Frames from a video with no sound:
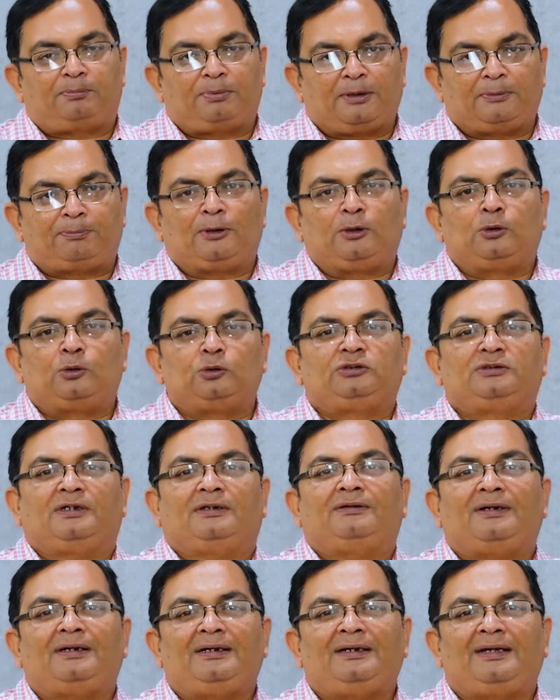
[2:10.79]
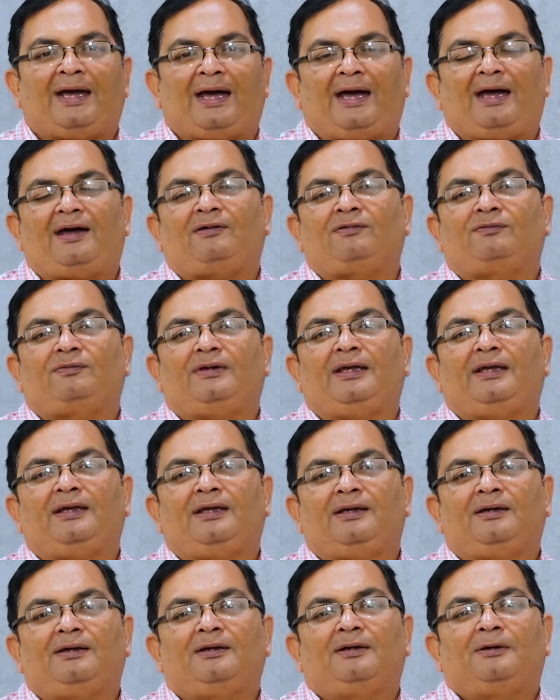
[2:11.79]
People who generally have
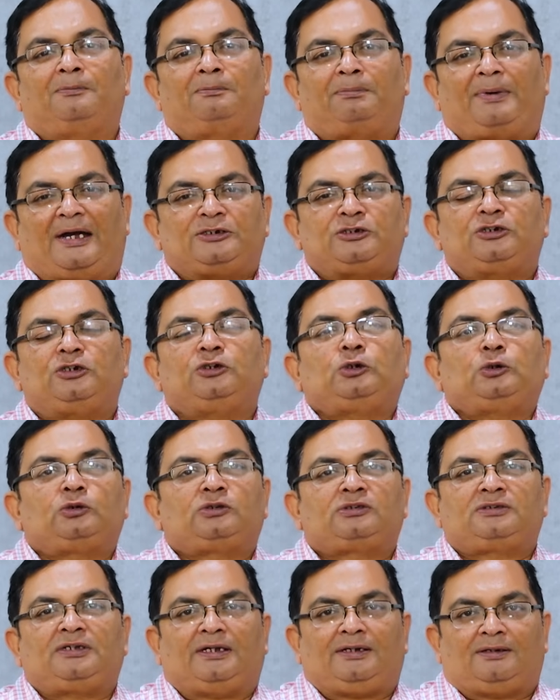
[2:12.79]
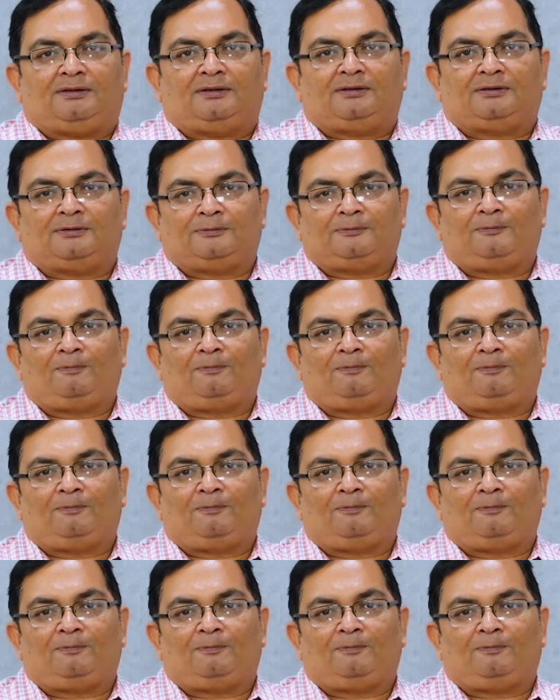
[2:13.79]
a passion to sing